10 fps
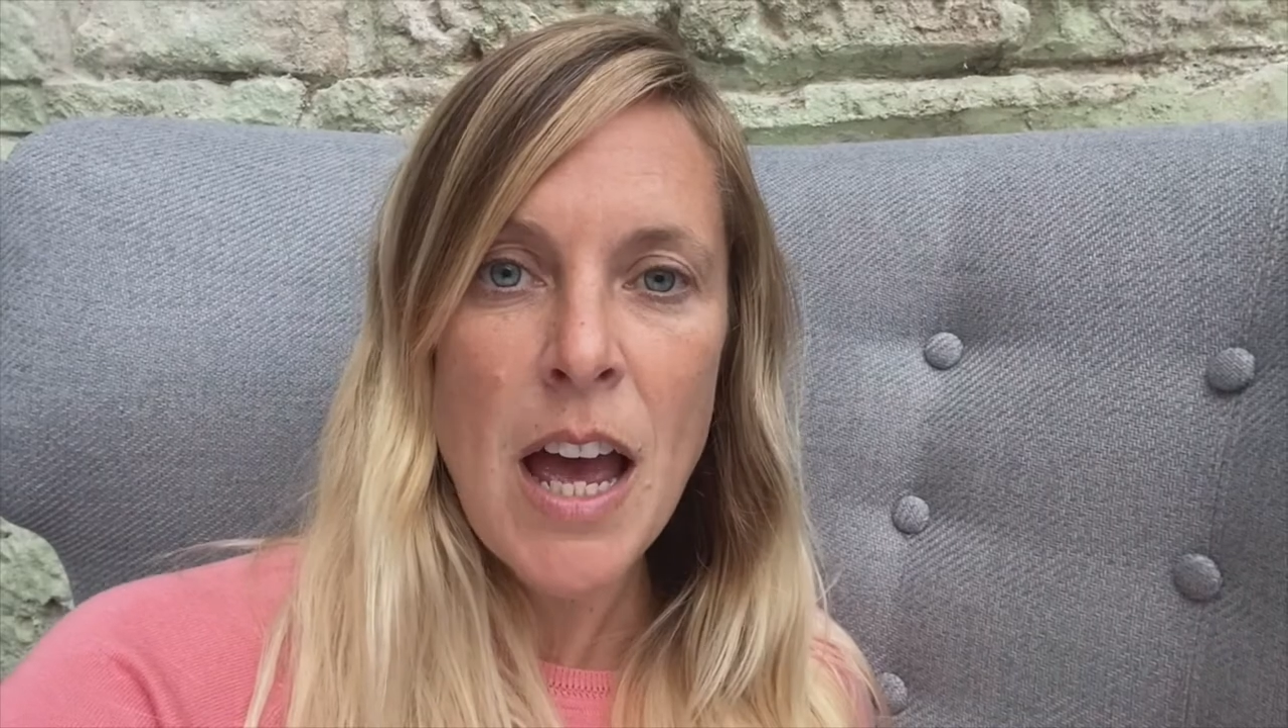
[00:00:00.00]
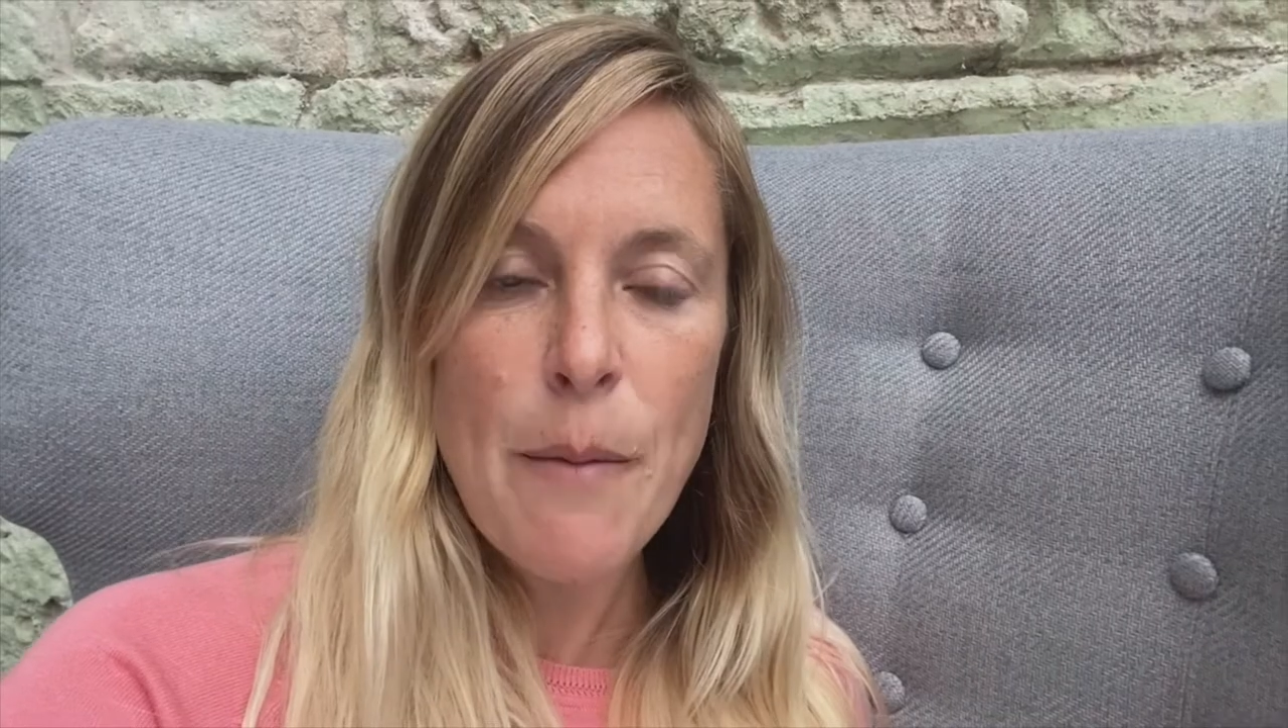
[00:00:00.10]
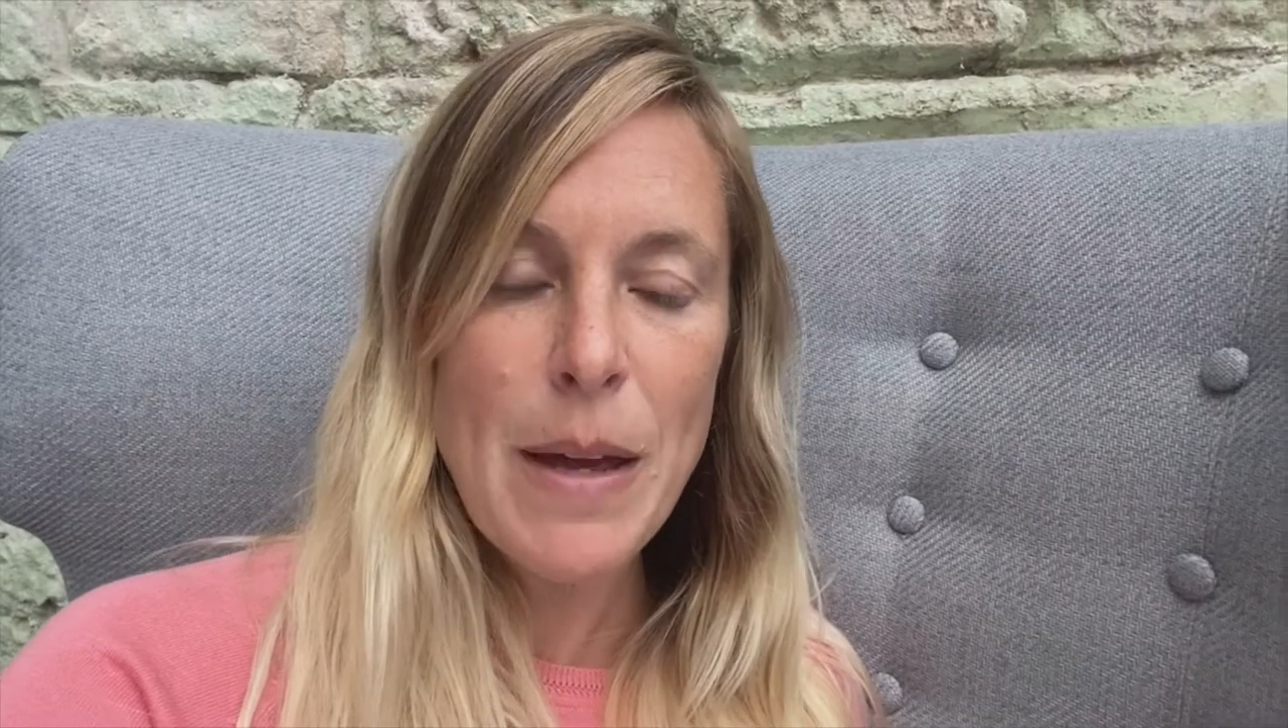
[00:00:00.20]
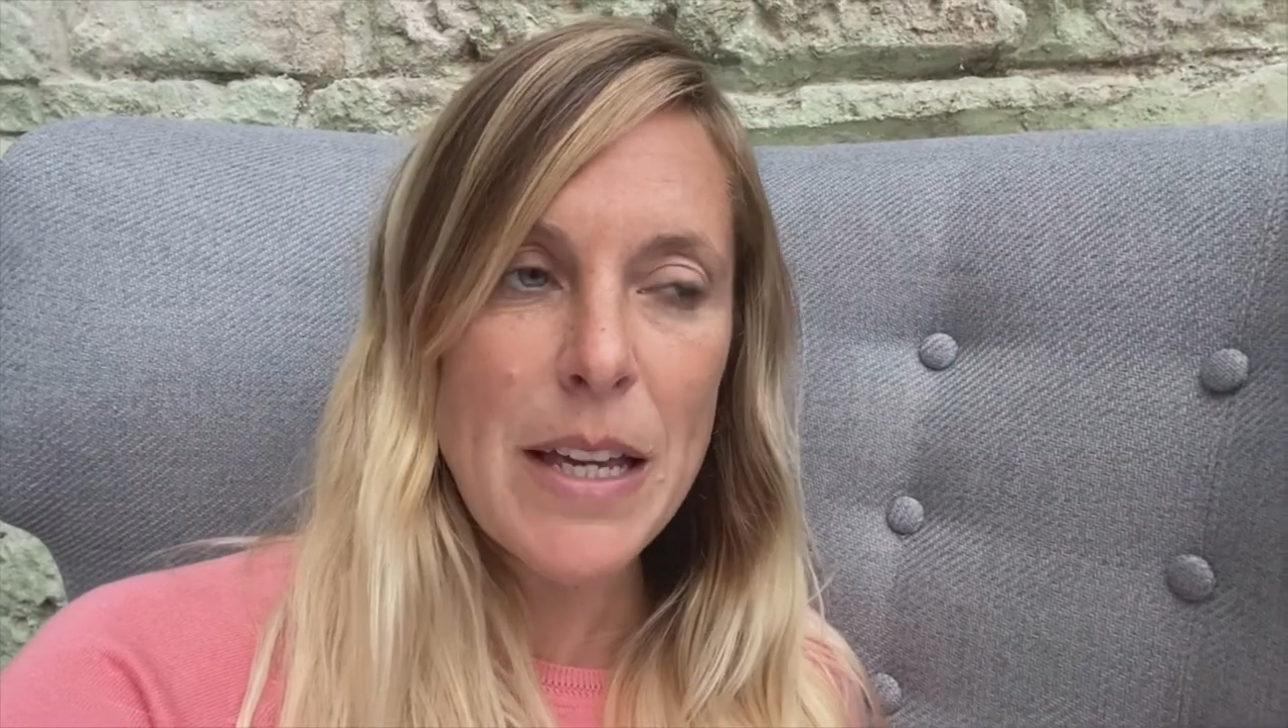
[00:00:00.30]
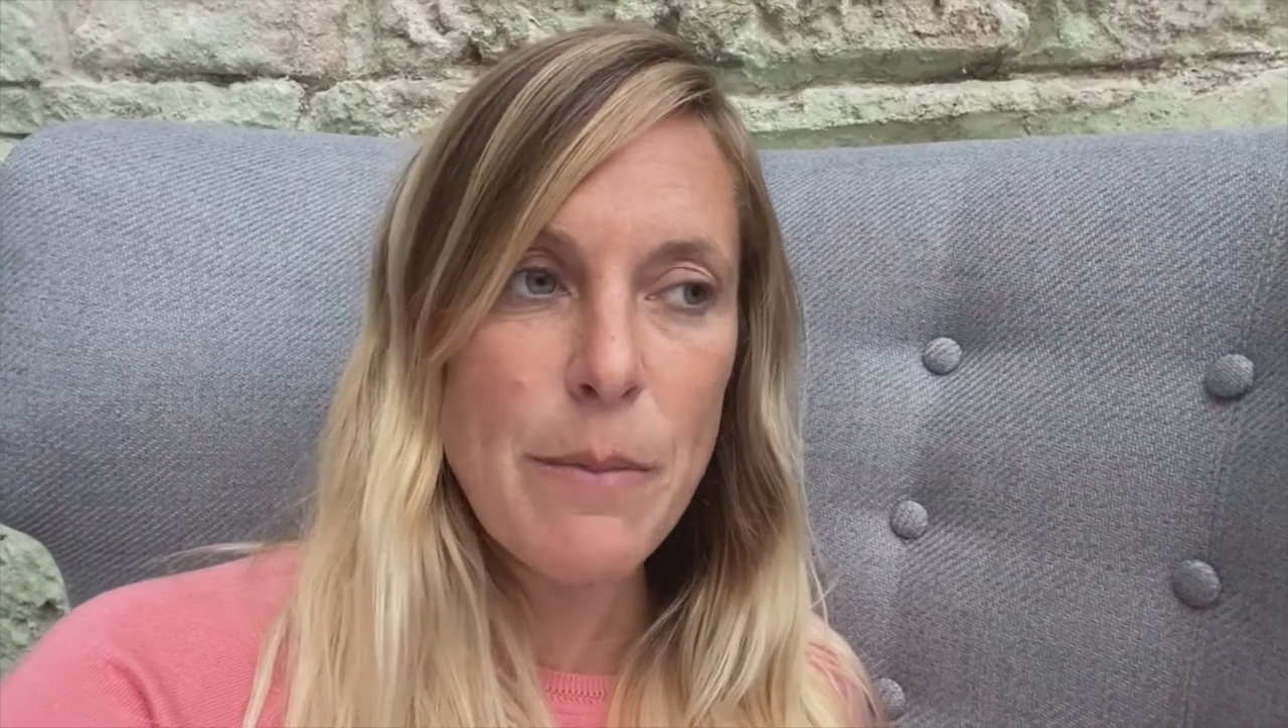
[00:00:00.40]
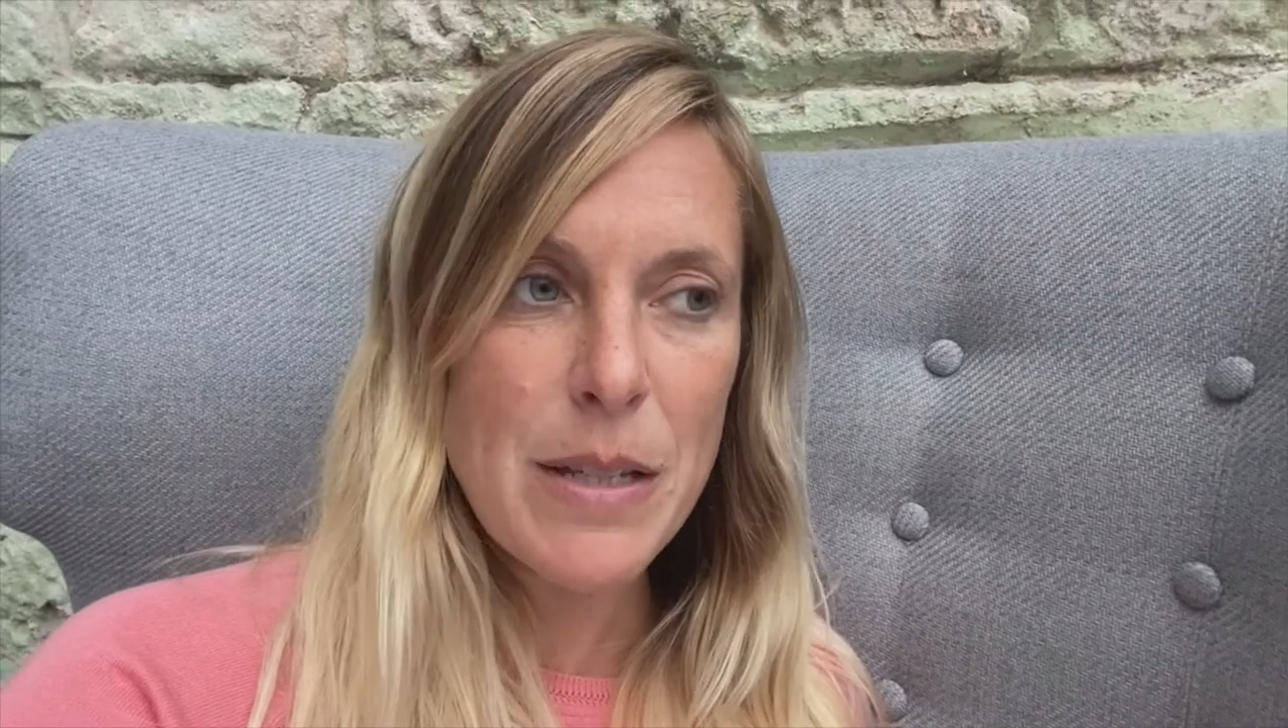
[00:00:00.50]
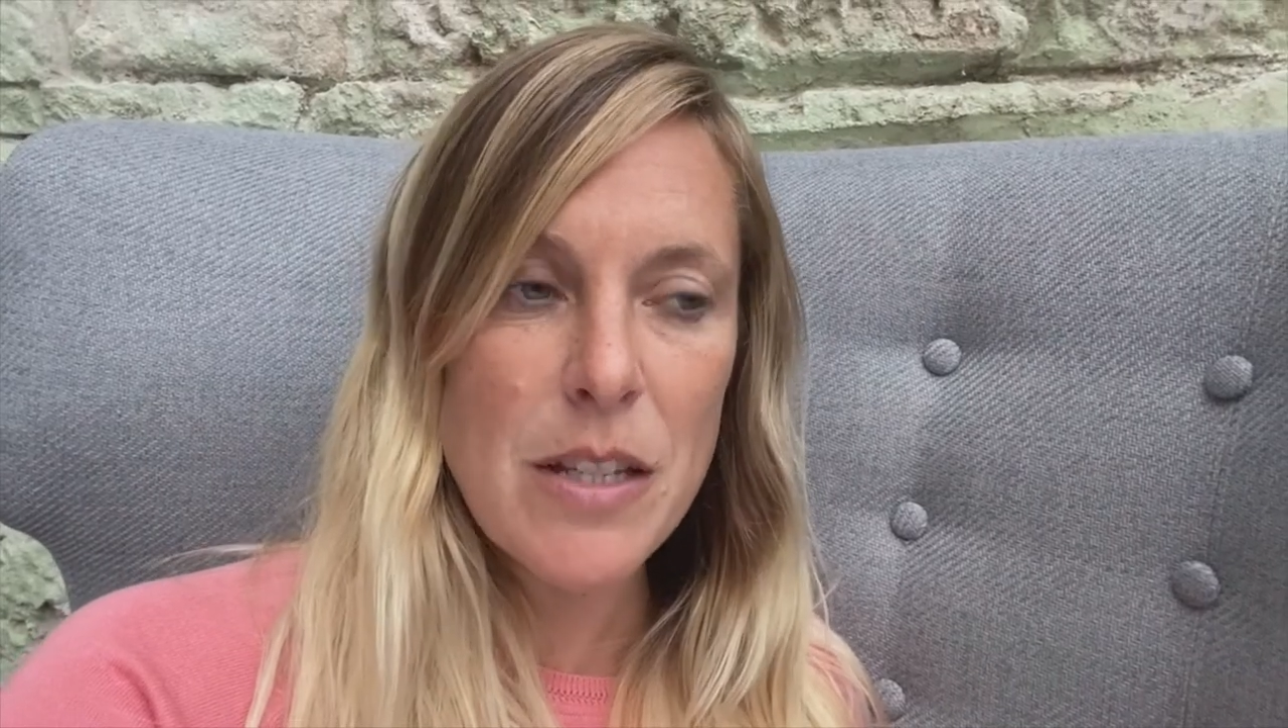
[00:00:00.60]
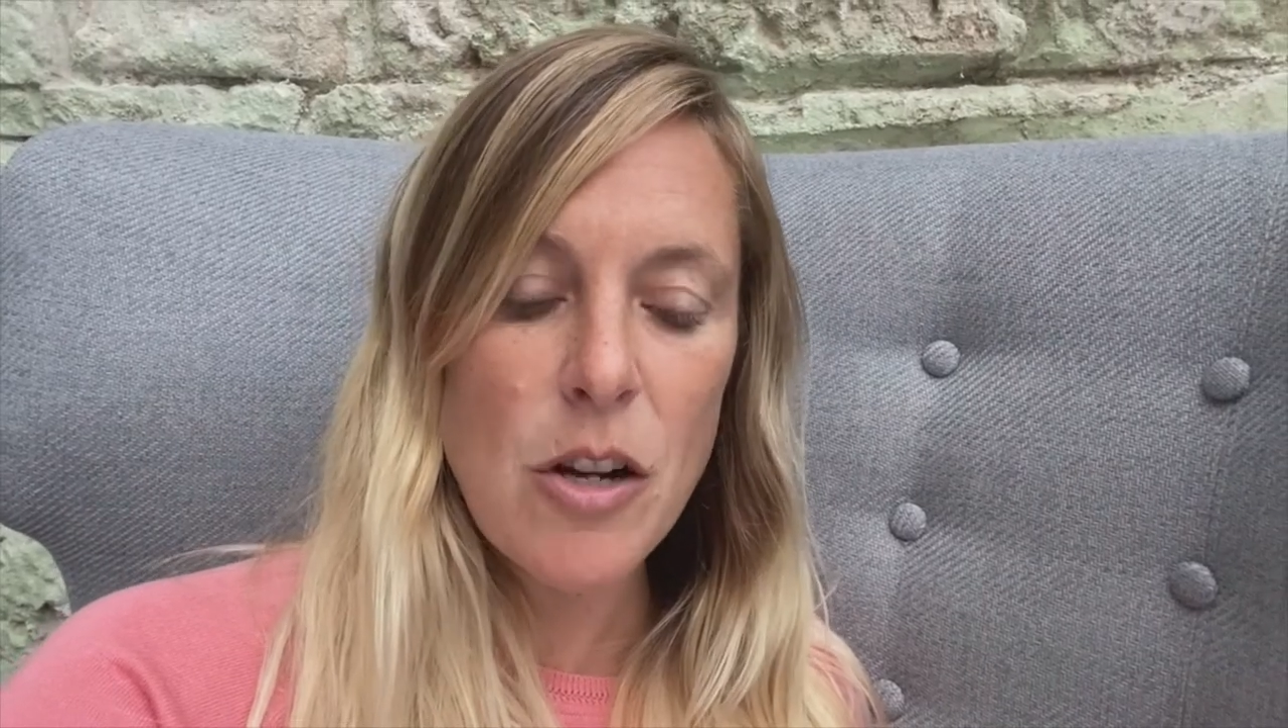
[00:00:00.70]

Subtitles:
and making Mrs.